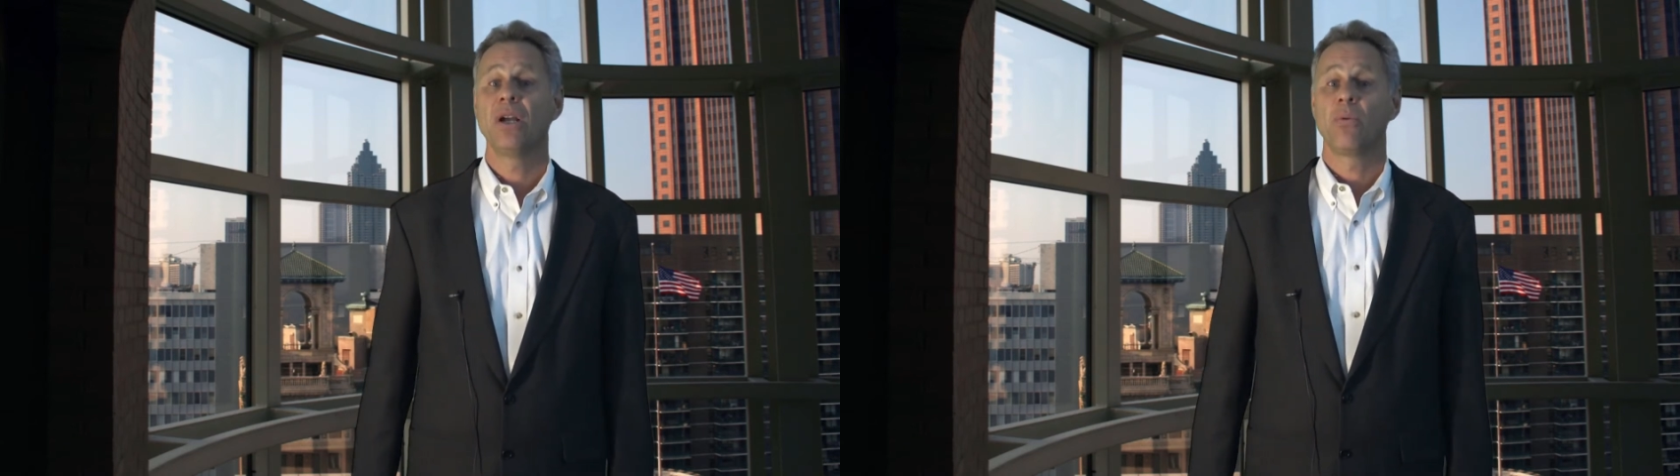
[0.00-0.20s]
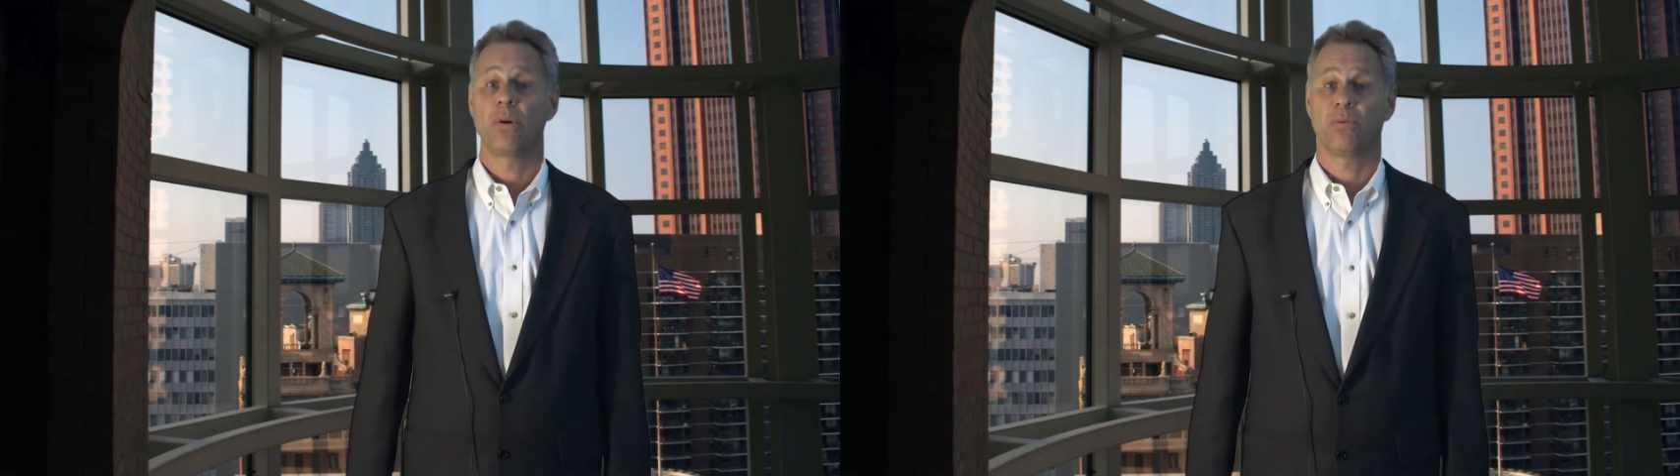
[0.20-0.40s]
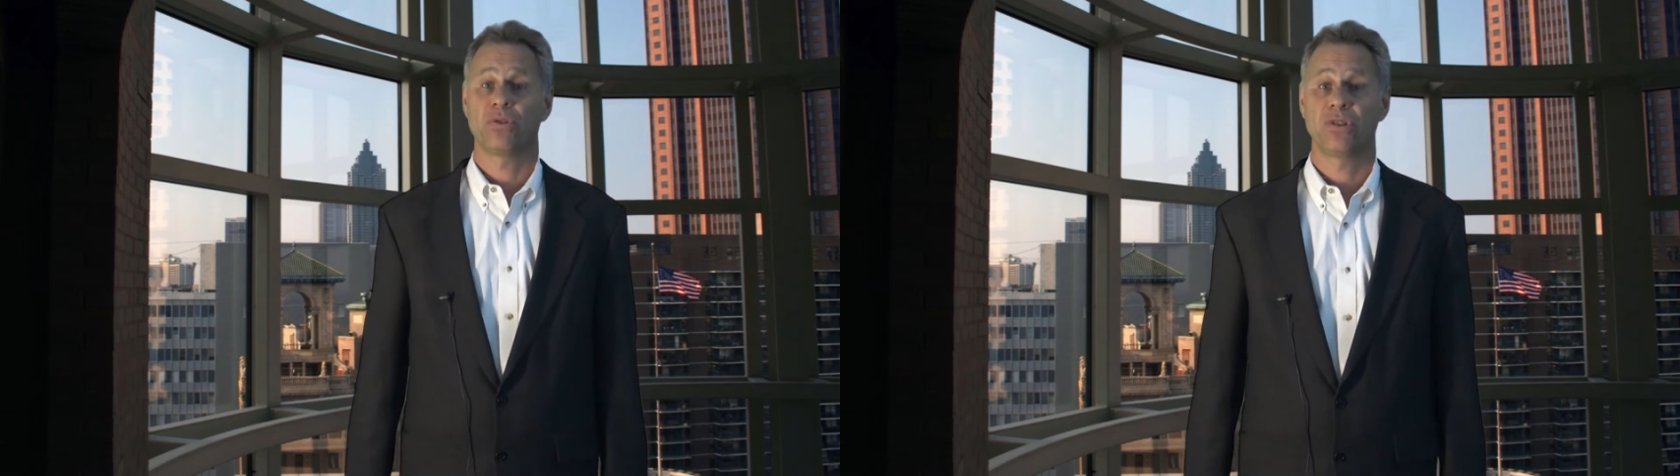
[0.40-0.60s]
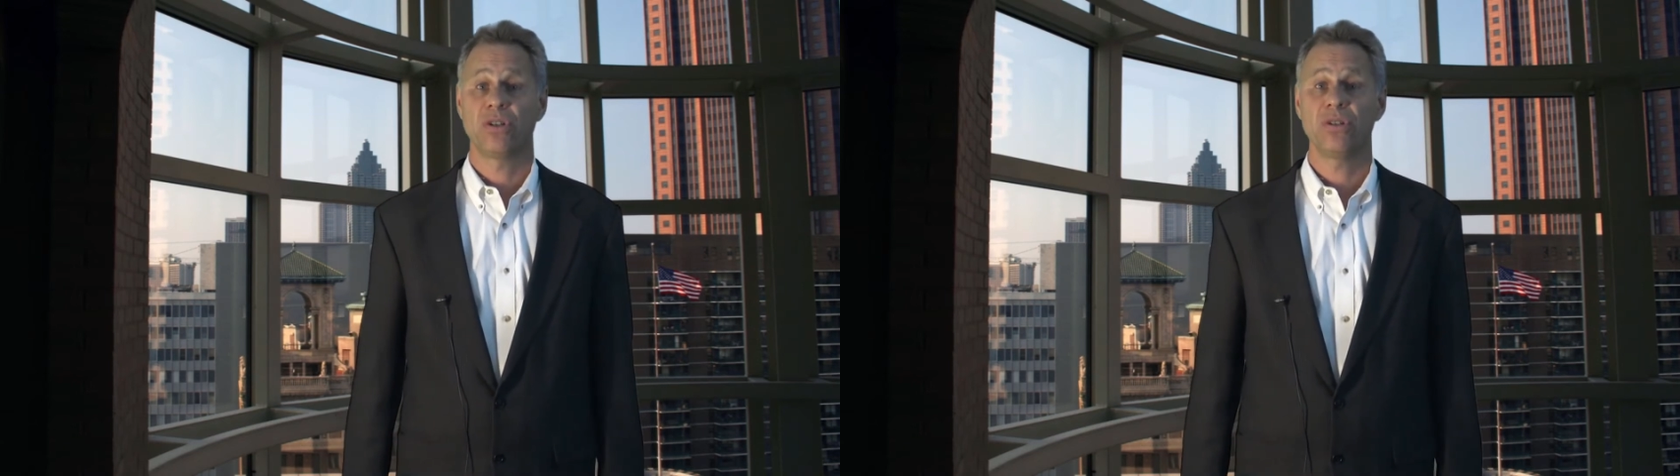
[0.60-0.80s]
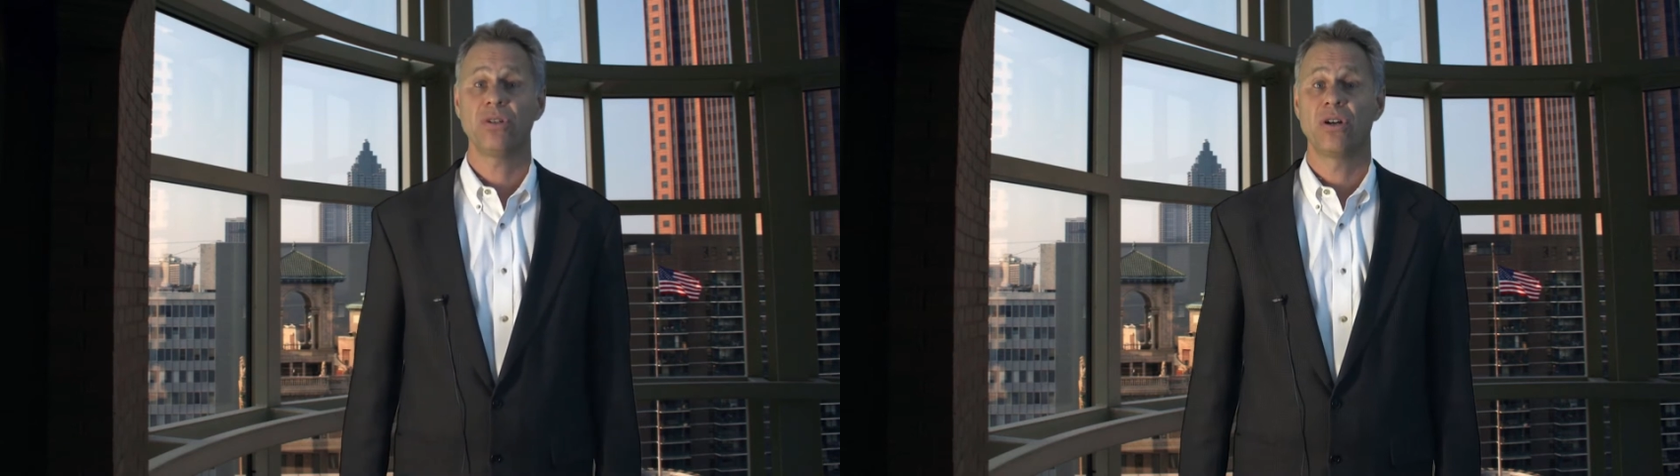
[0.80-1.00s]
we will show
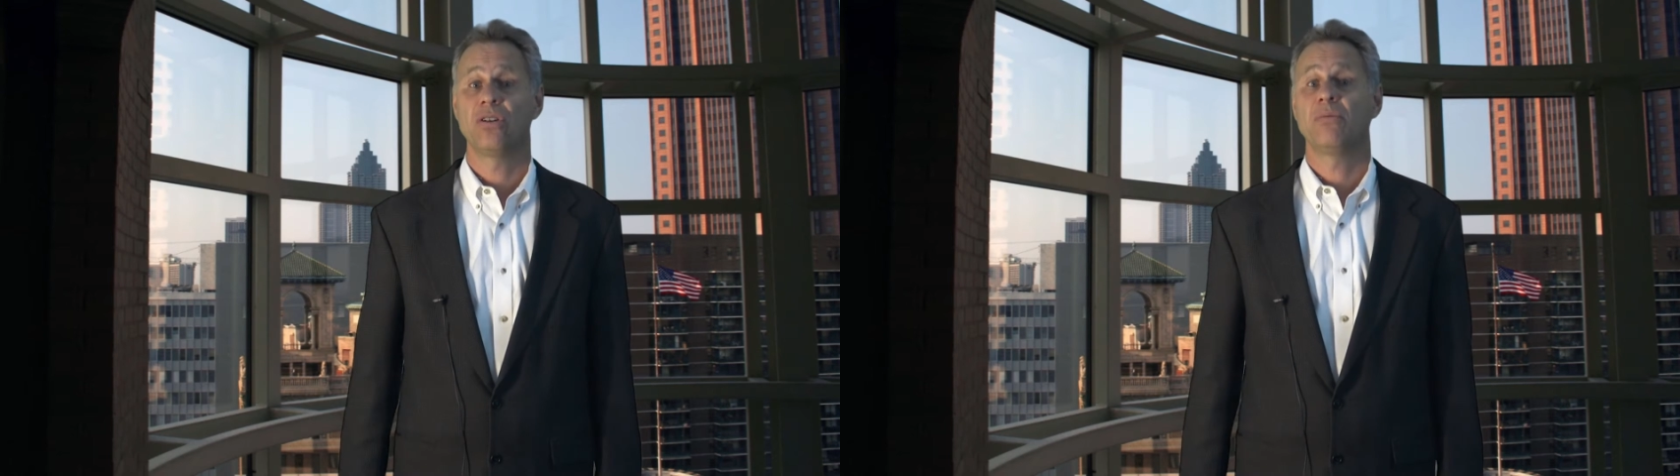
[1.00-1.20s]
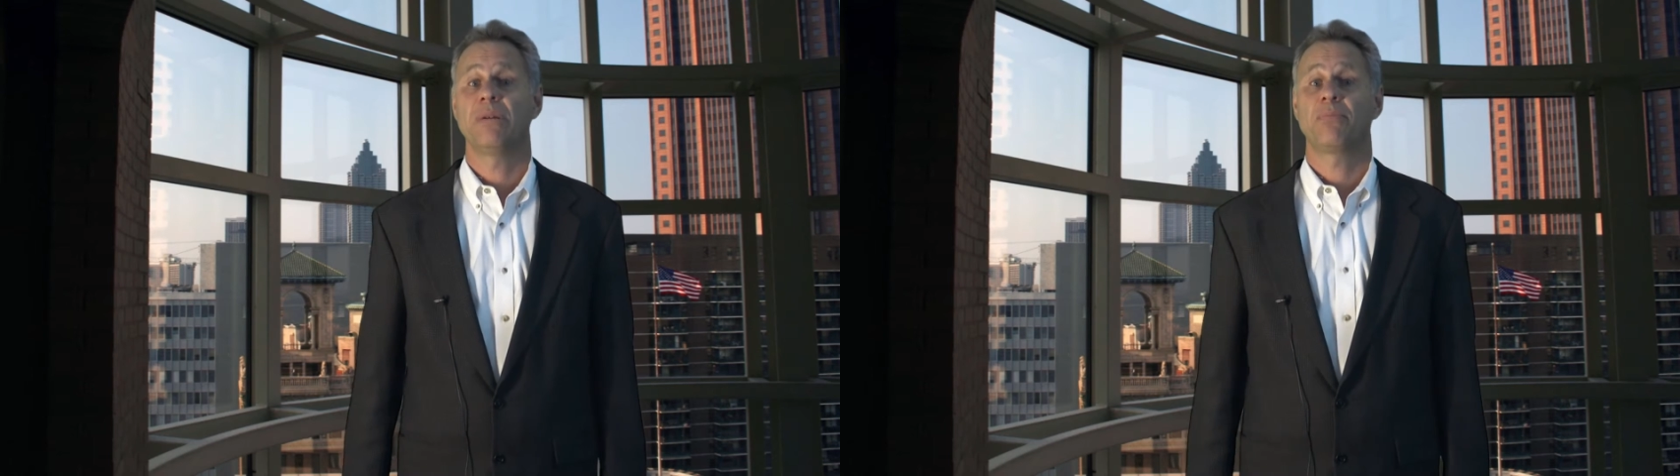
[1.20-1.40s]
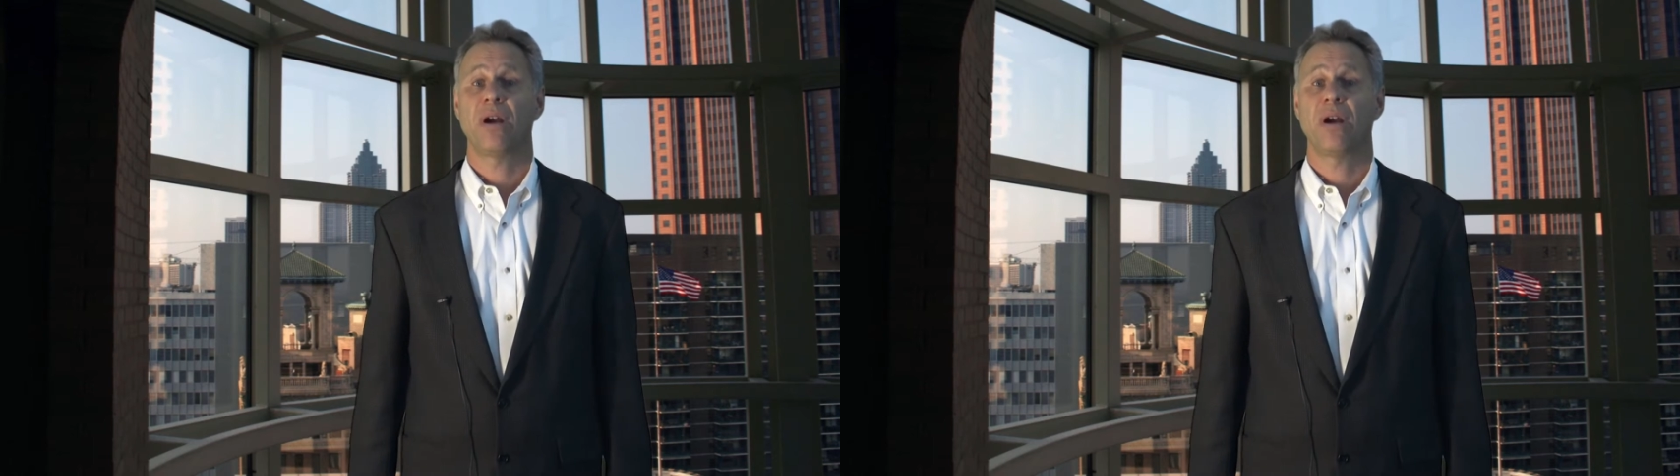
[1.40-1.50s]
your home and